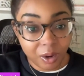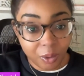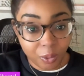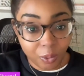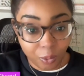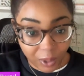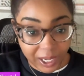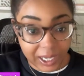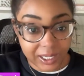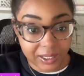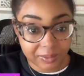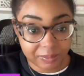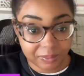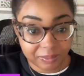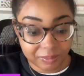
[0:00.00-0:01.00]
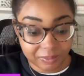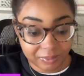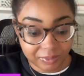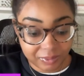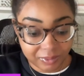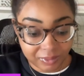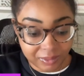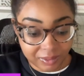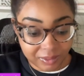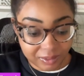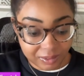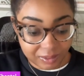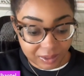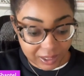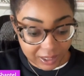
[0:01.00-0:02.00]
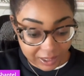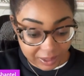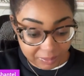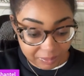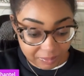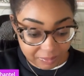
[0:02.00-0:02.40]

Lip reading: way. Okay.